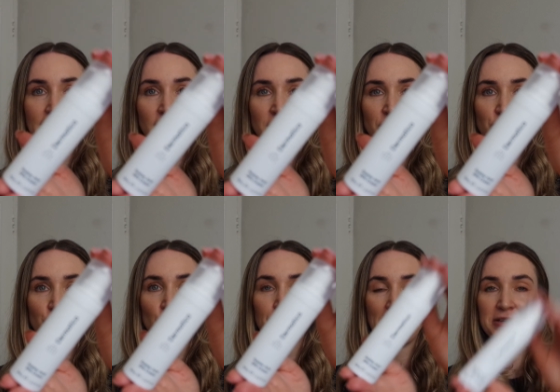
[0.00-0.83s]
It doesn't
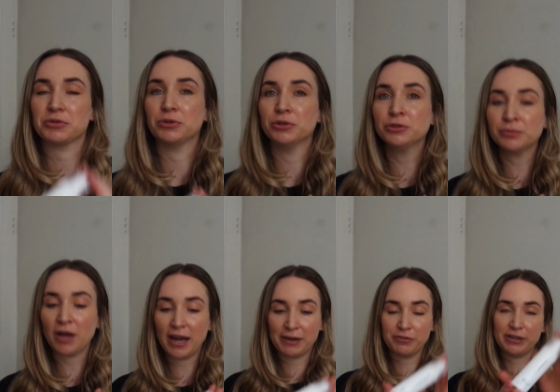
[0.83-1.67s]
zoom at all.
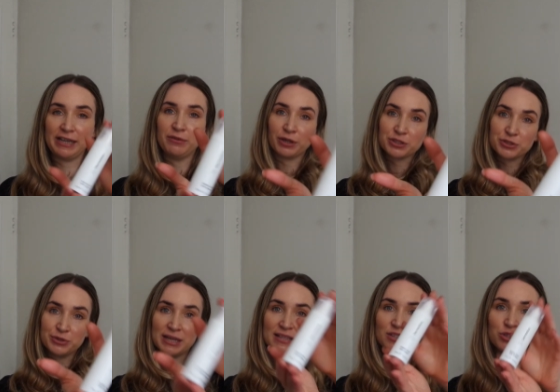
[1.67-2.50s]
I really wanted to
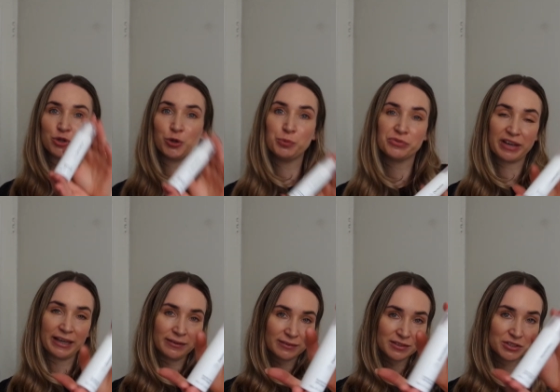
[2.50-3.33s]
do that zoom
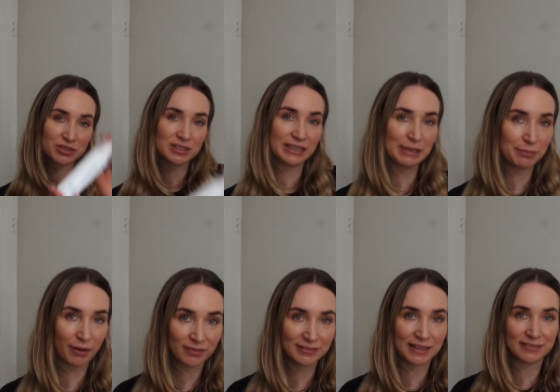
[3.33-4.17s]
thing, did you see?
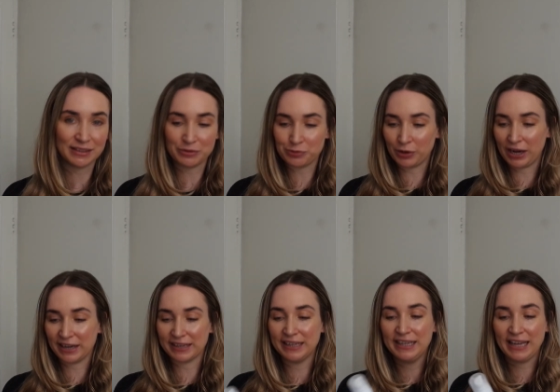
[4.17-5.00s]
But that didn't
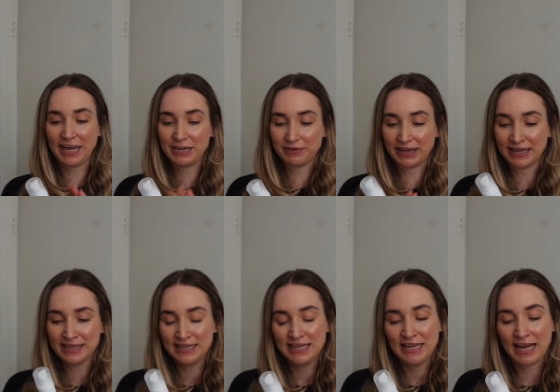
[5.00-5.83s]
work. Anyway,
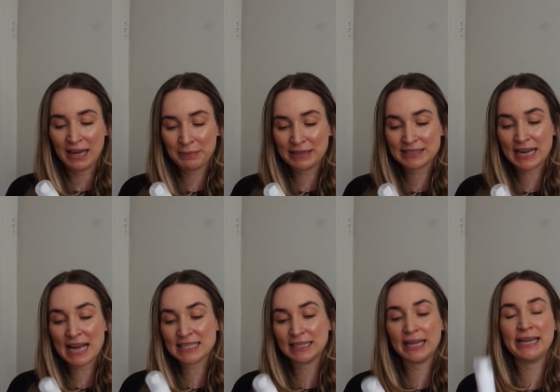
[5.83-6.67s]
it's an
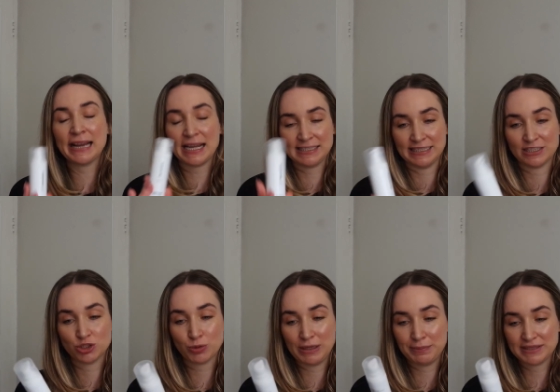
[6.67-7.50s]
azelaic acid,
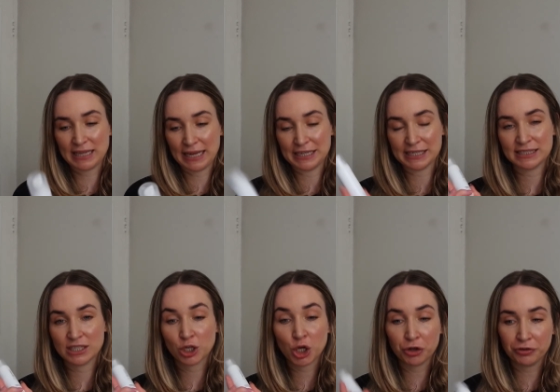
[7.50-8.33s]
20%.
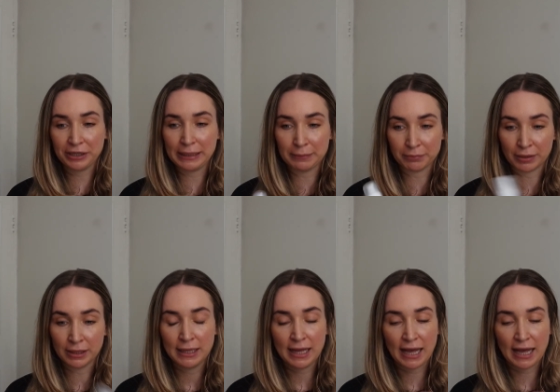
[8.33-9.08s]
It's a cream